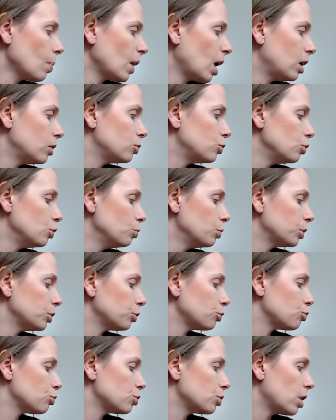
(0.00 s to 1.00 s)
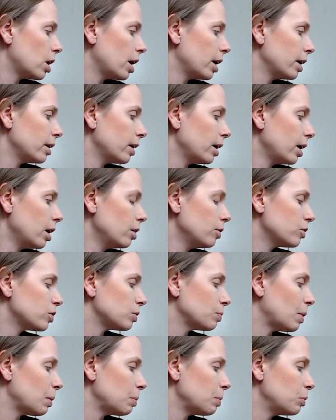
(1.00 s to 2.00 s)
I do want to try that,
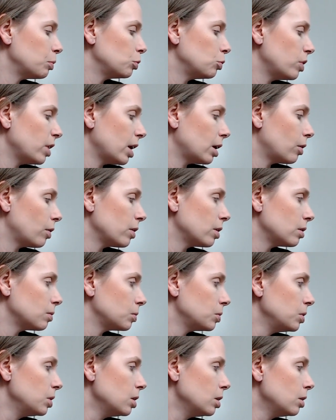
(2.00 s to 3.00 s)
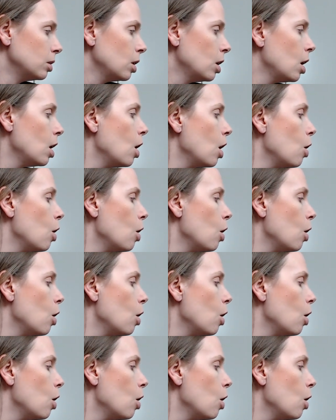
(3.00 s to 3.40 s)
so maybe we'll do that on the lid.